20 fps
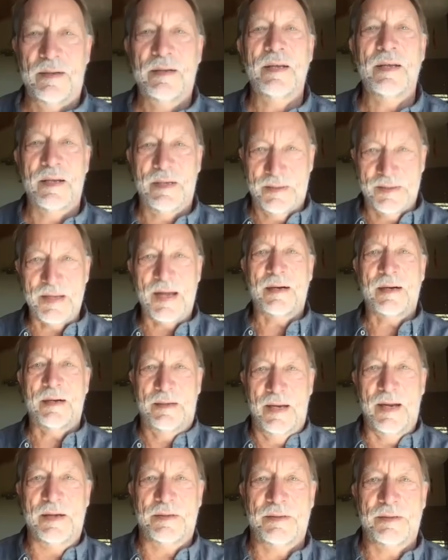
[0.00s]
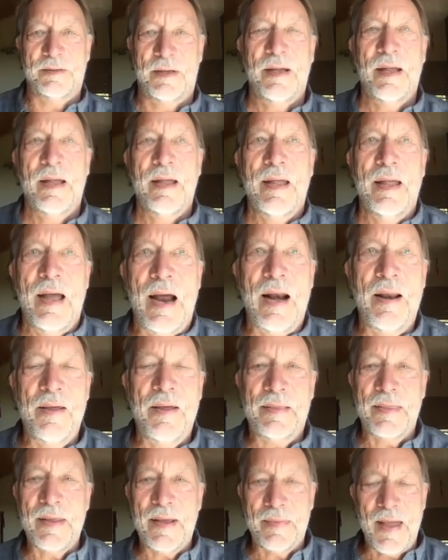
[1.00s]
Yeah, exactly. Yes. And I
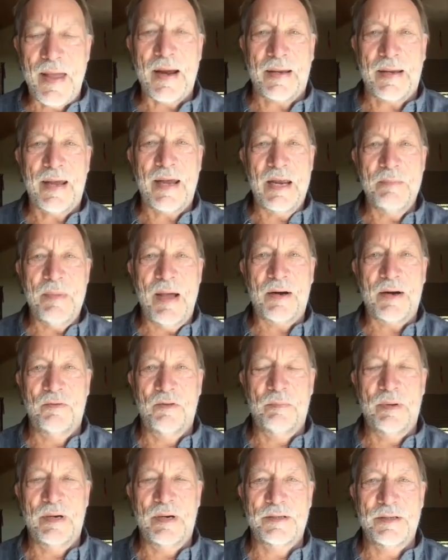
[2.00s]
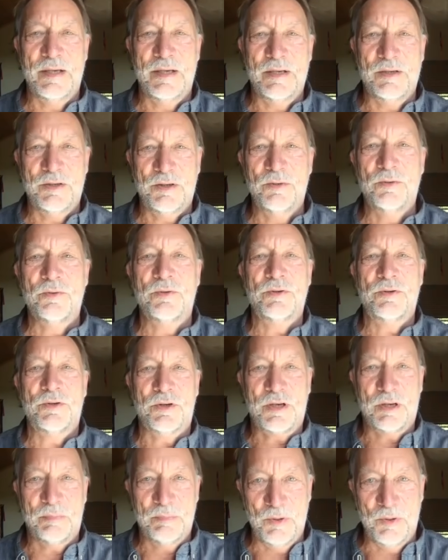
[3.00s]
think that came out of the ability to
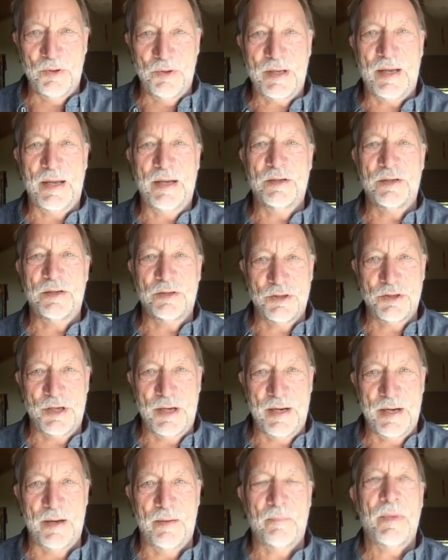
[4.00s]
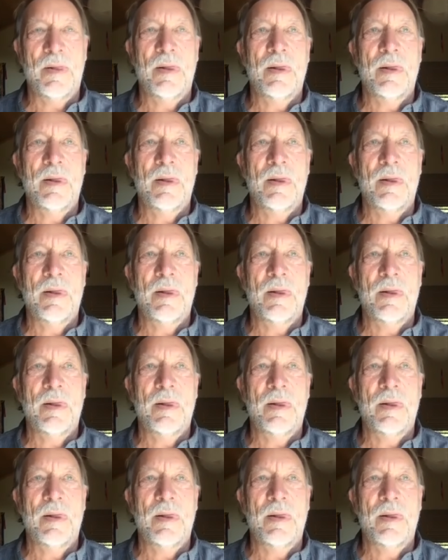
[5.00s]
communicate and share.